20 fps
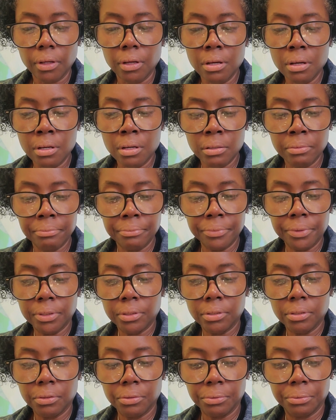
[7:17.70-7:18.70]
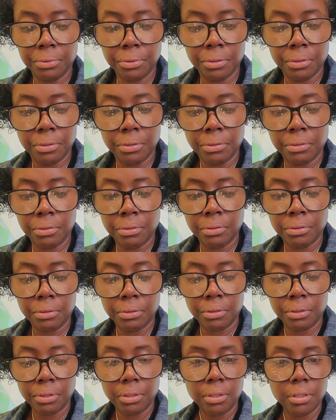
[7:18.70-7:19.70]
Um, so
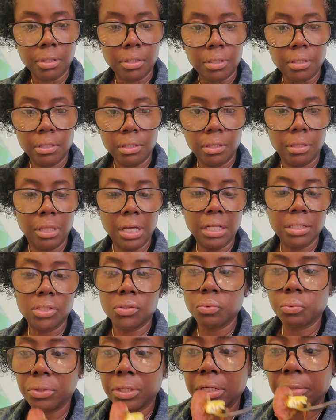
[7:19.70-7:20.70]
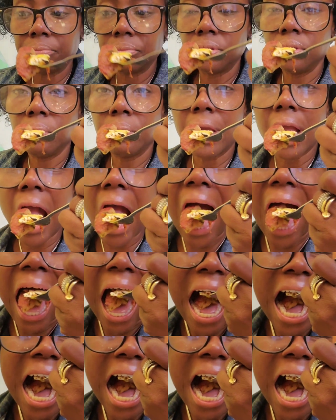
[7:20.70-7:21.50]
that's what I'm doing.